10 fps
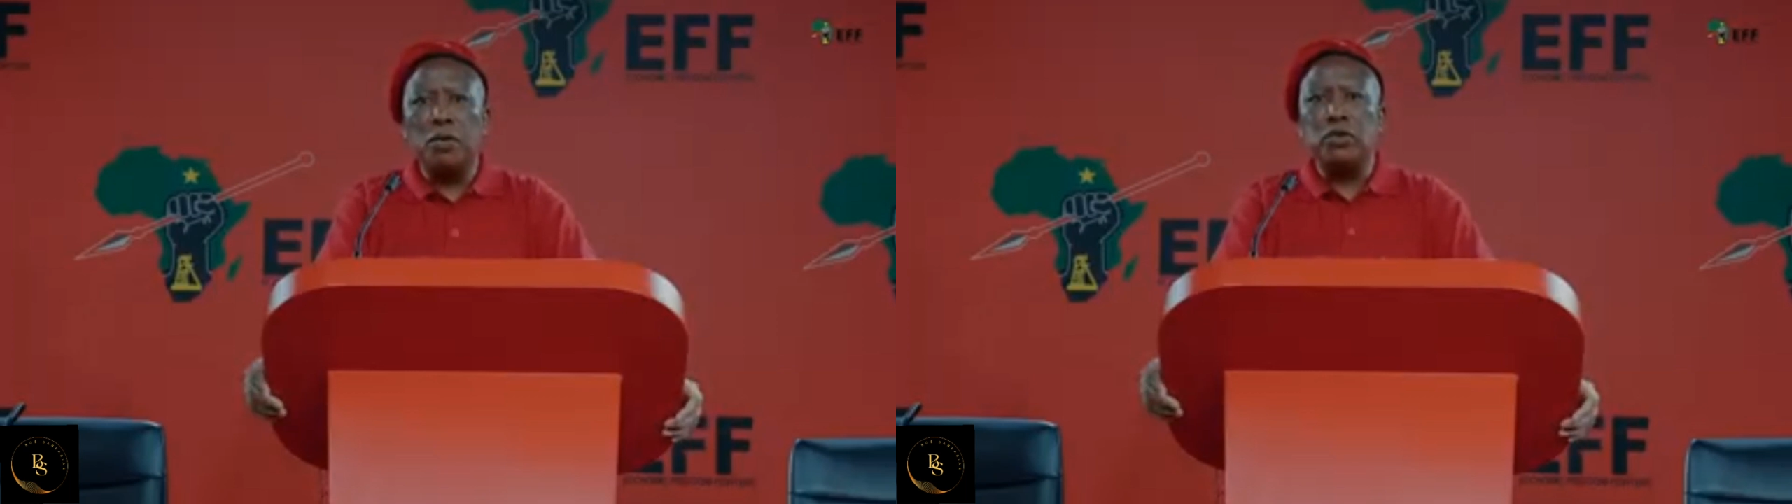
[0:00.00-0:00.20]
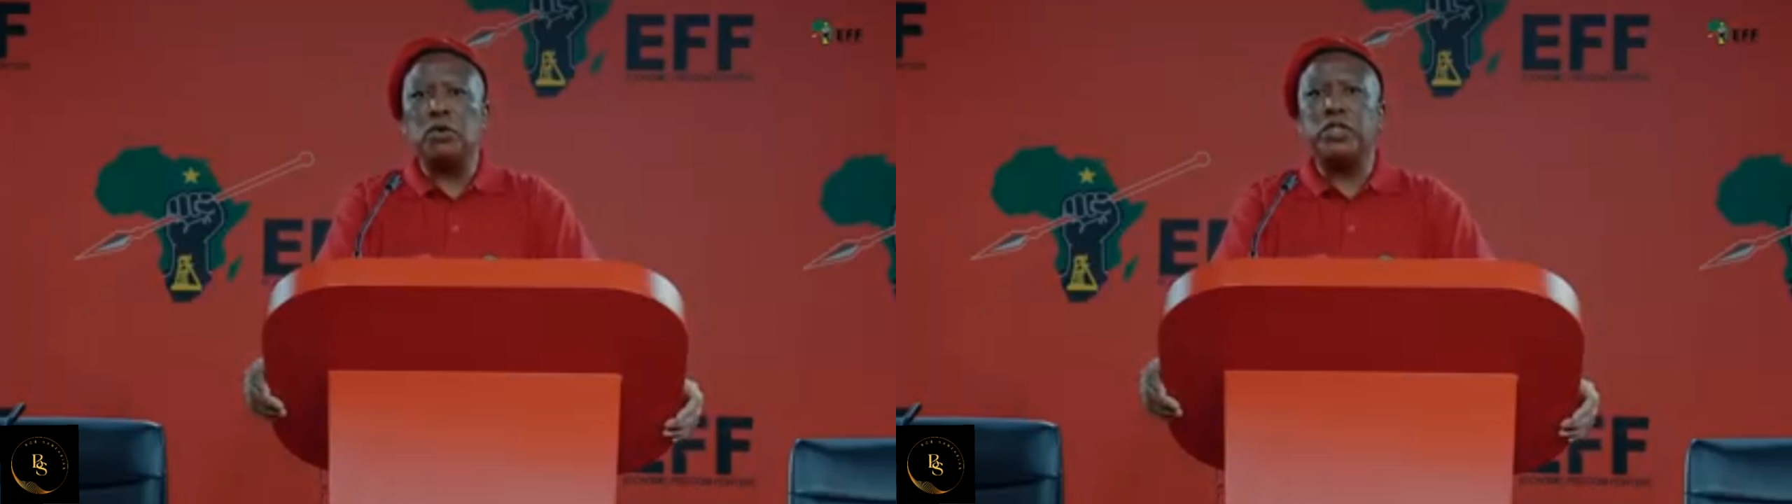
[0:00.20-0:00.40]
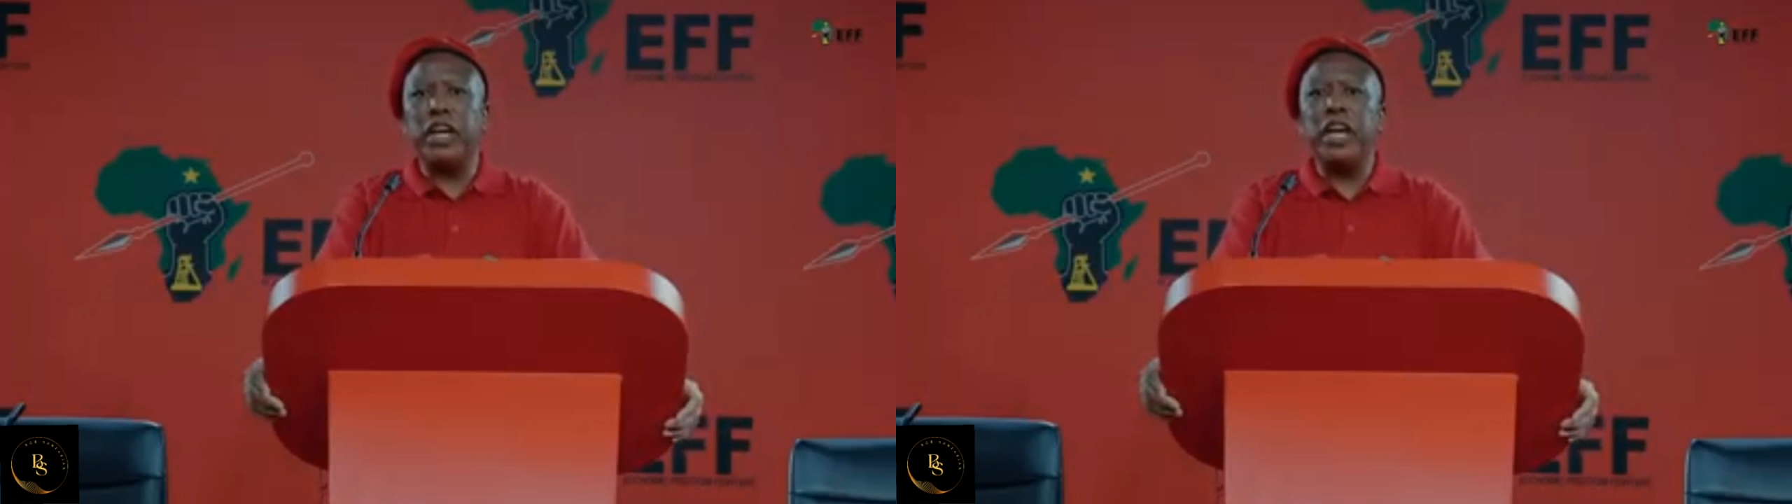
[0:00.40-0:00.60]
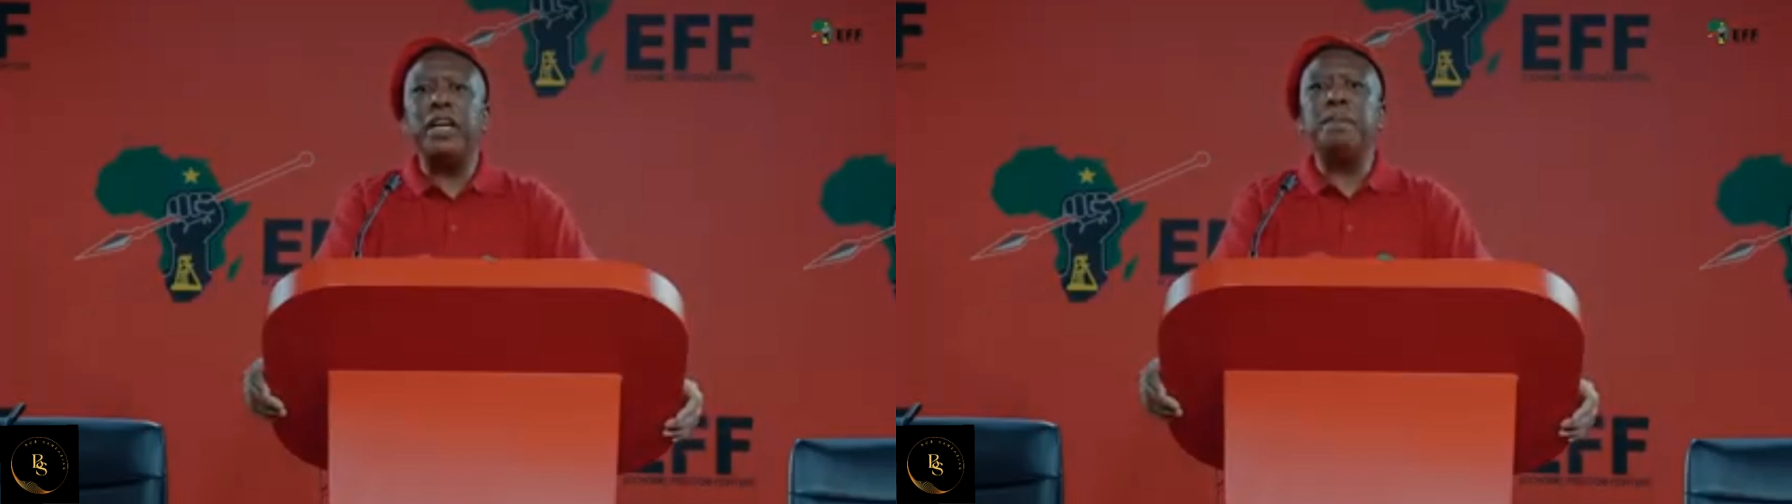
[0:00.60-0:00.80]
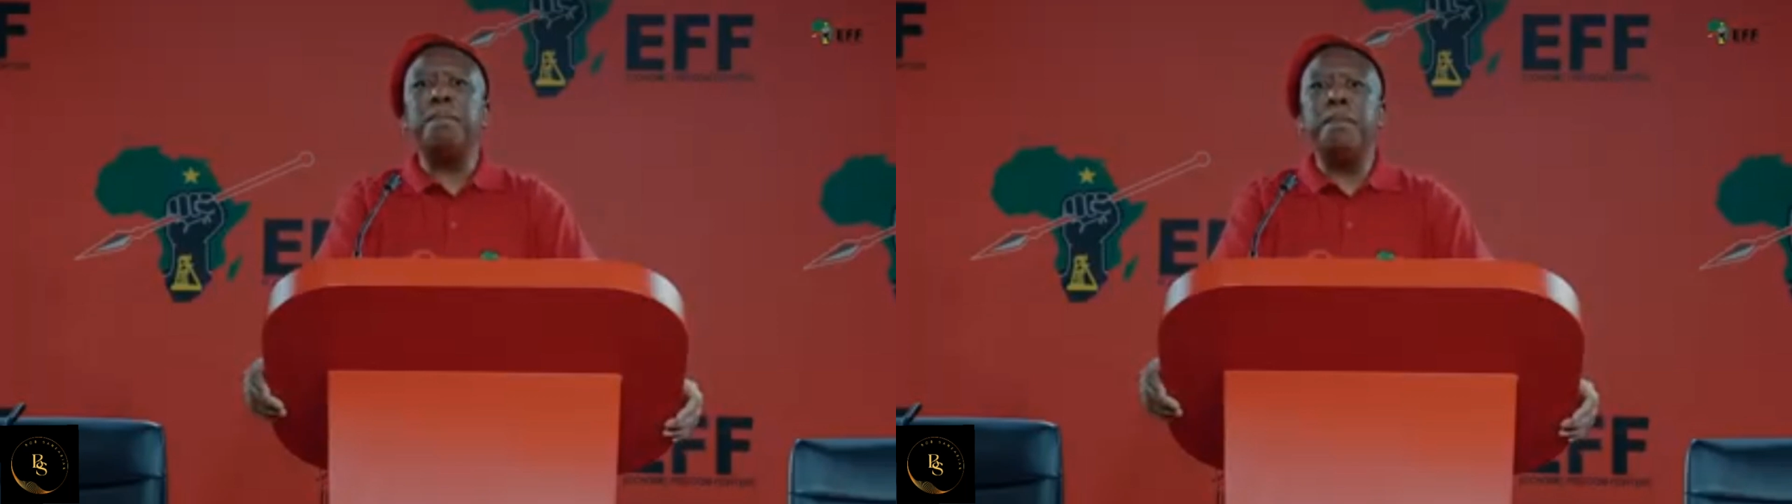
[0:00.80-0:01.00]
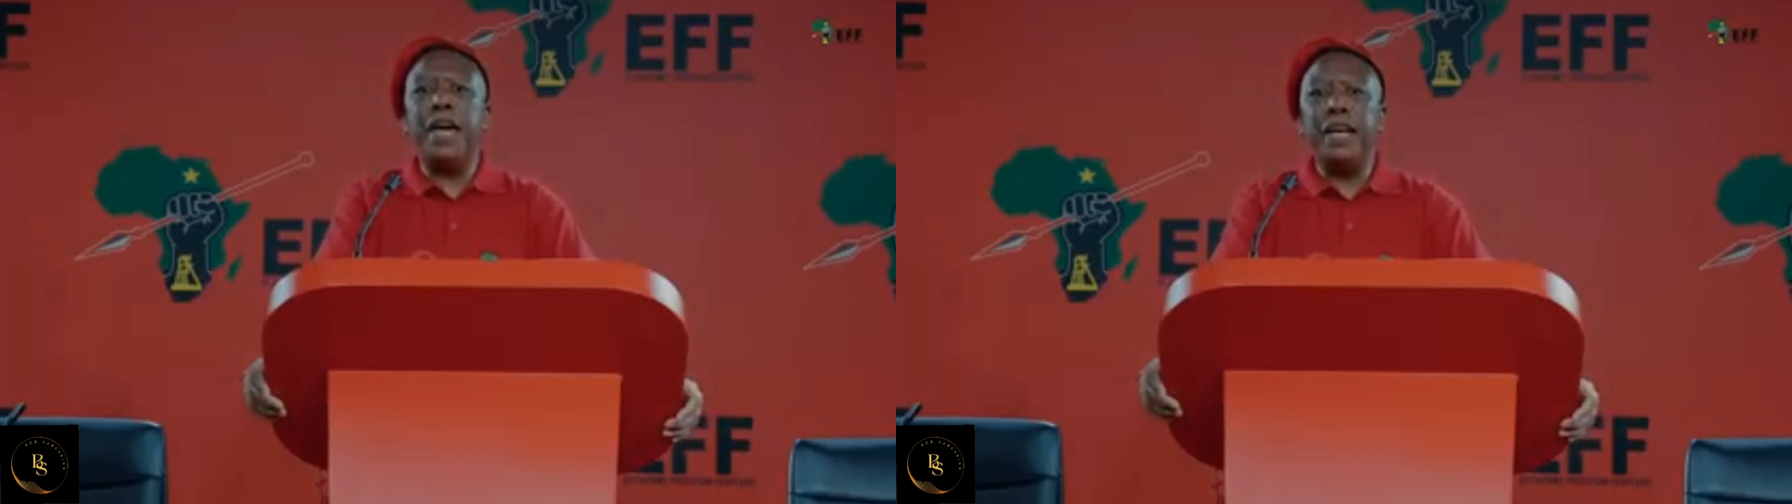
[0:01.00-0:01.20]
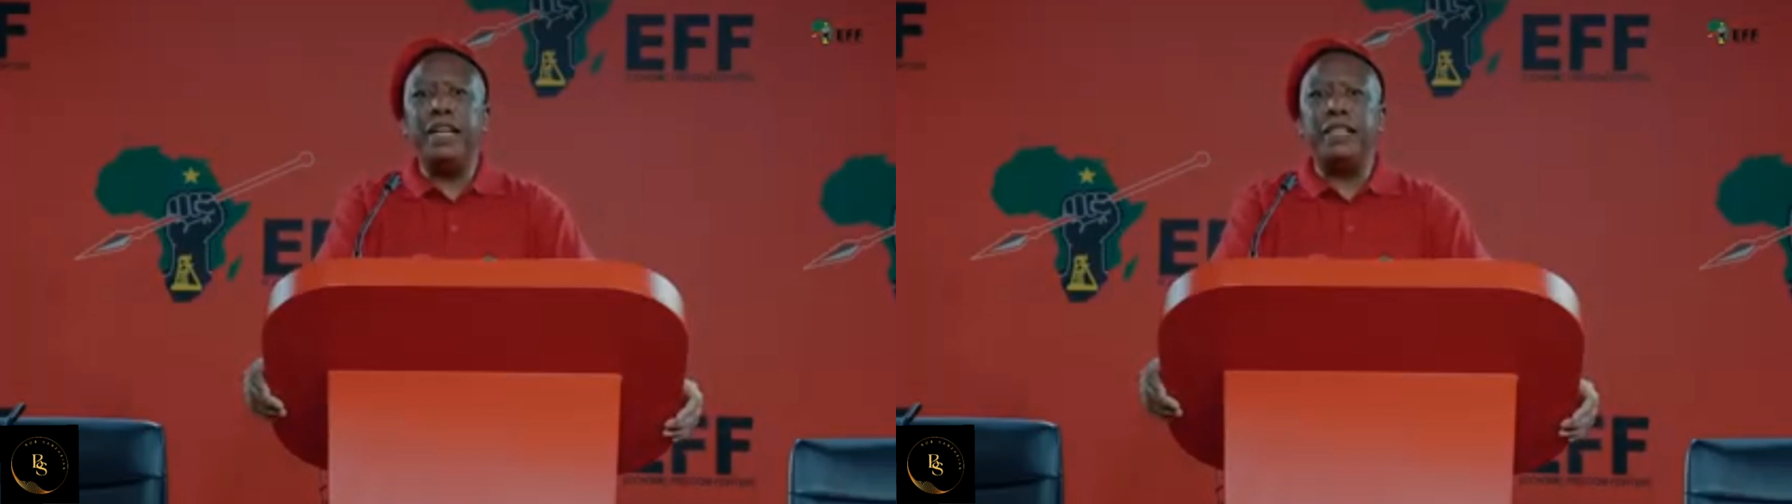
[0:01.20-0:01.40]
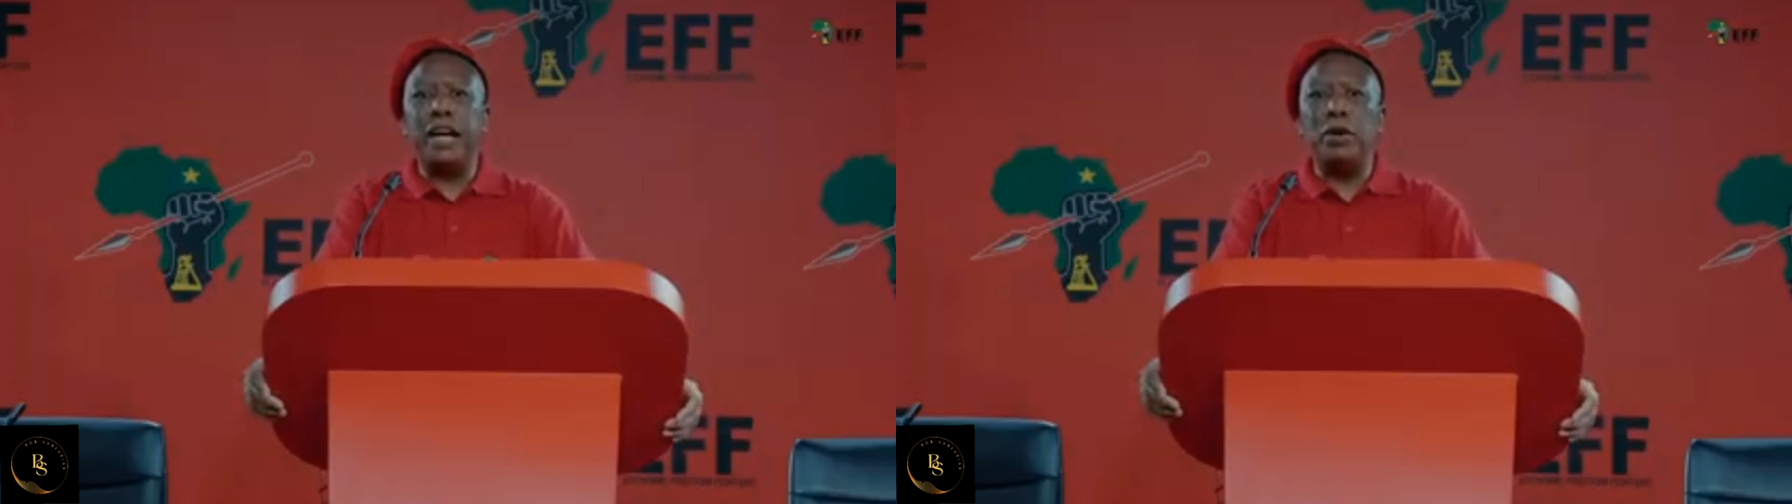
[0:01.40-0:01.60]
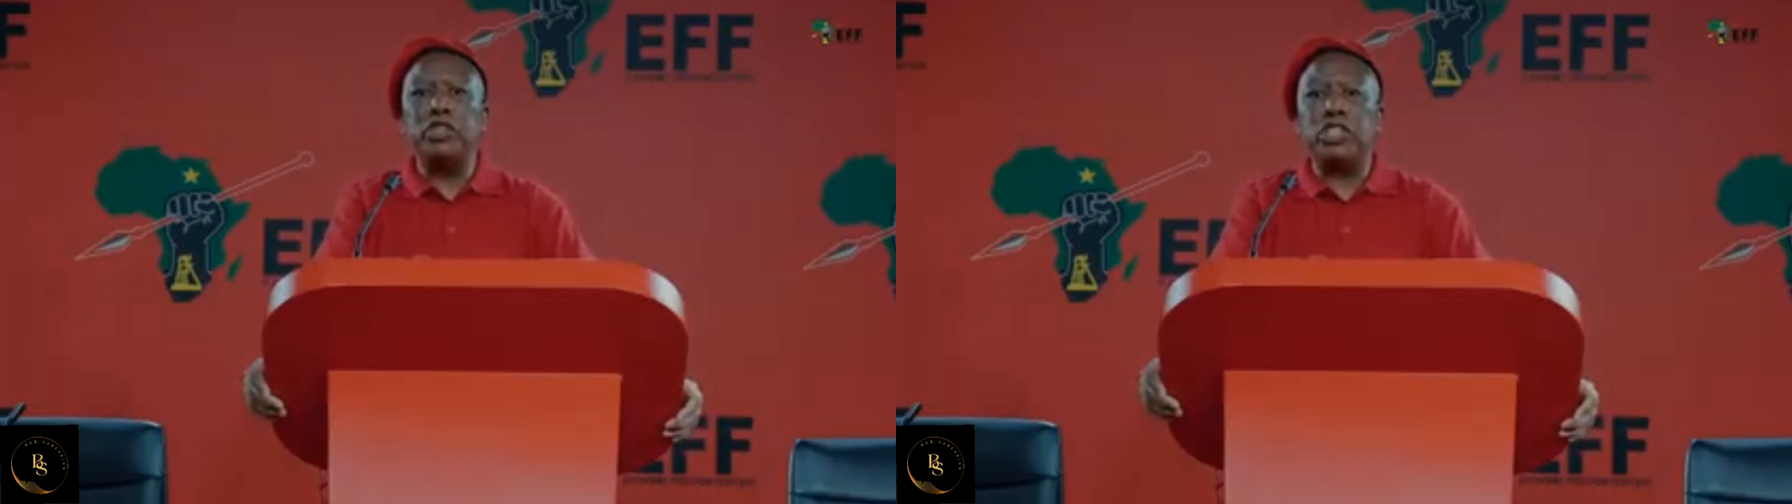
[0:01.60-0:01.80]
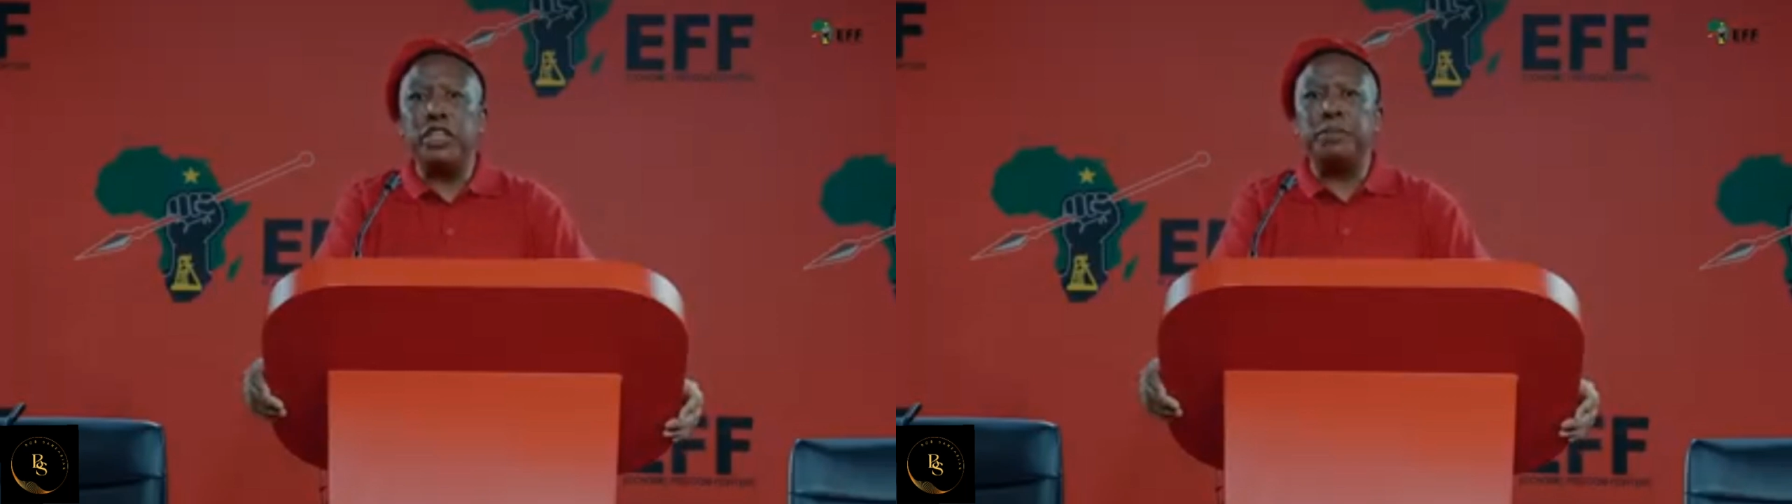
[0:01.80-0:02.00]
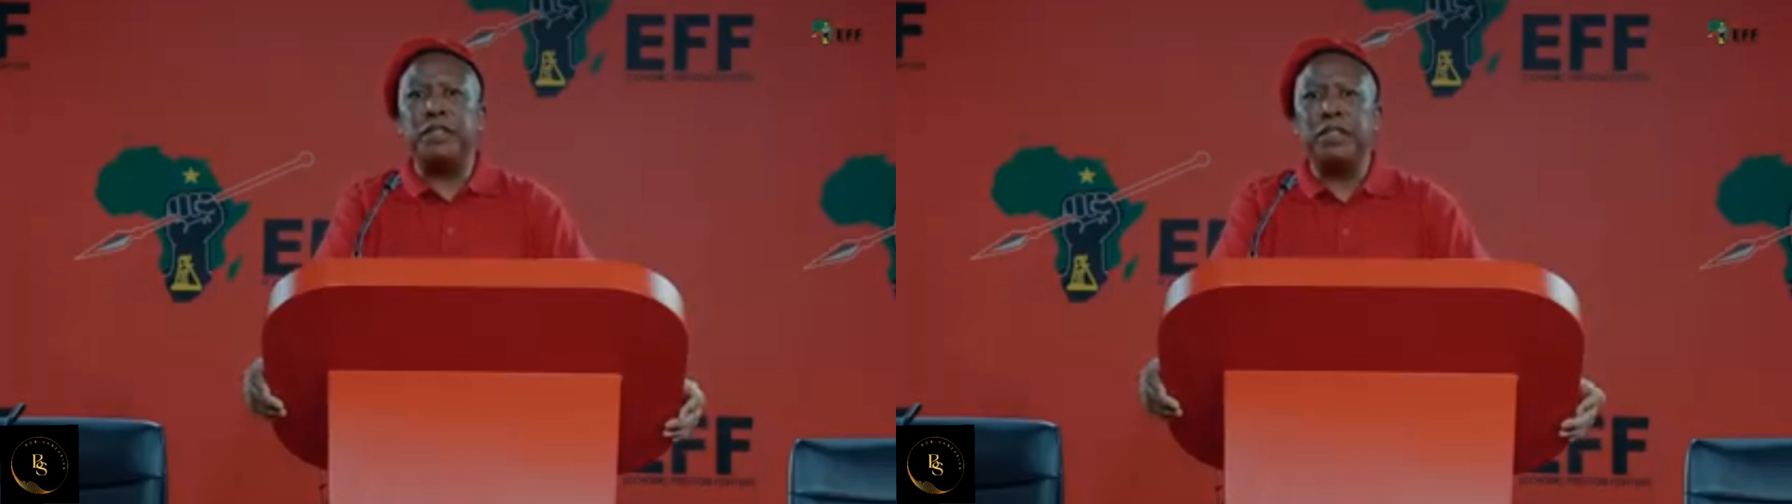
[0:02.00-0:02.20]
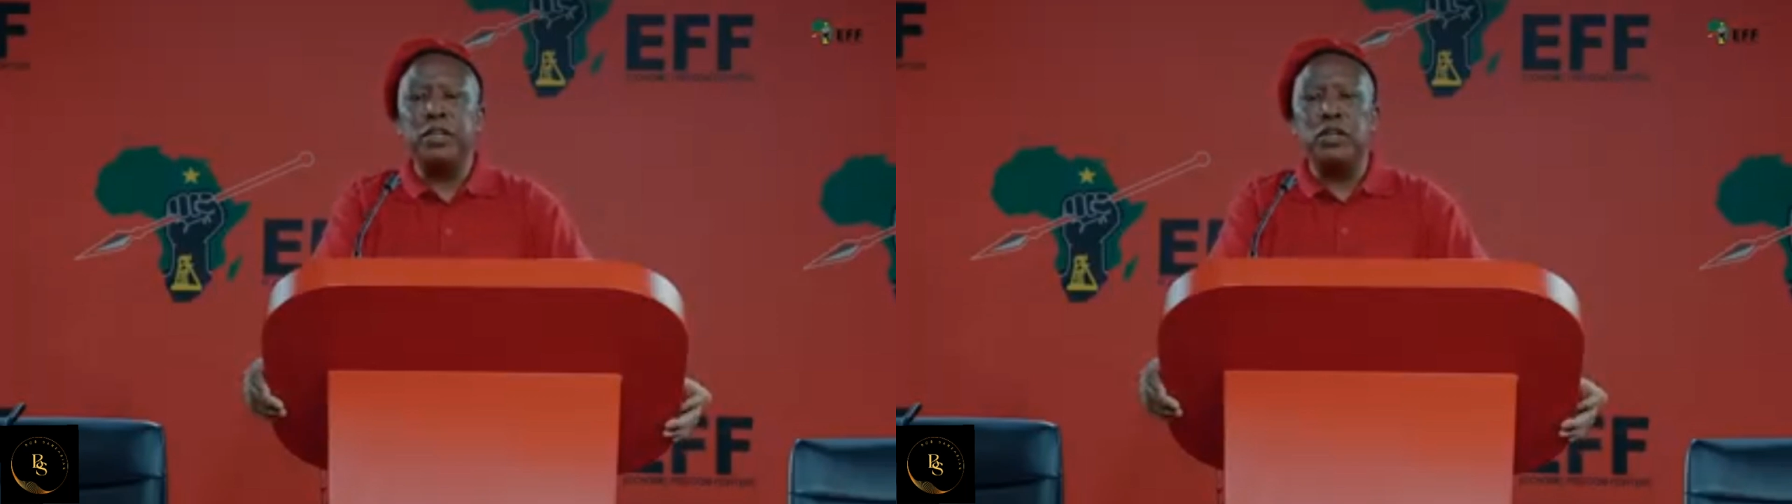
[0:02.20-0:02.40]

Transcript: Today, many townships